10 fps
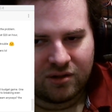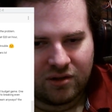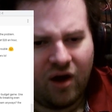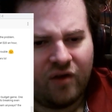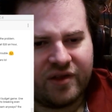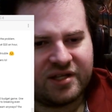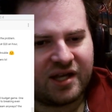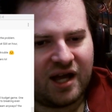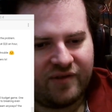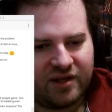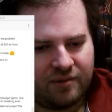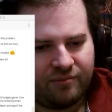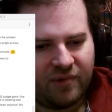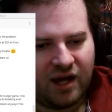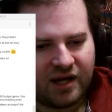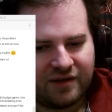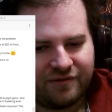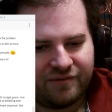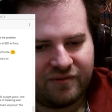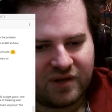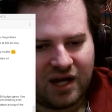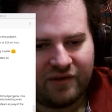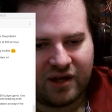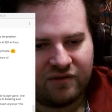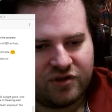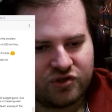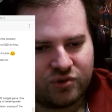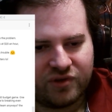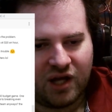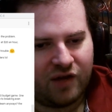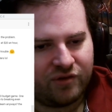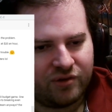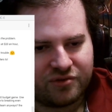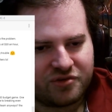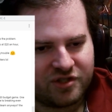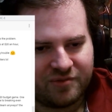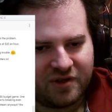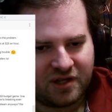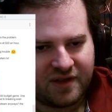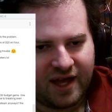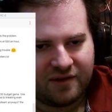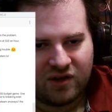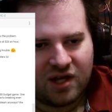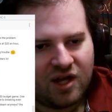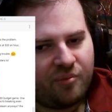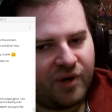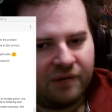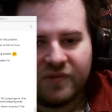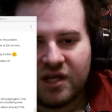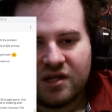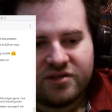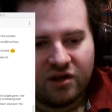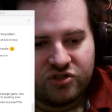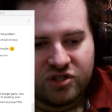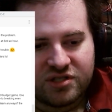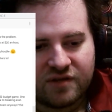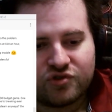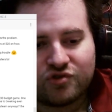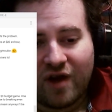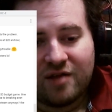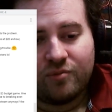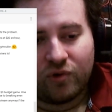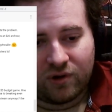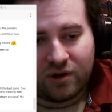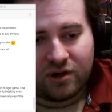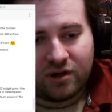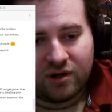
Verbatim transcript: Oh, they did kind of like a mock, kind of like a visual novel or something like that. But Dungeons of Dredmor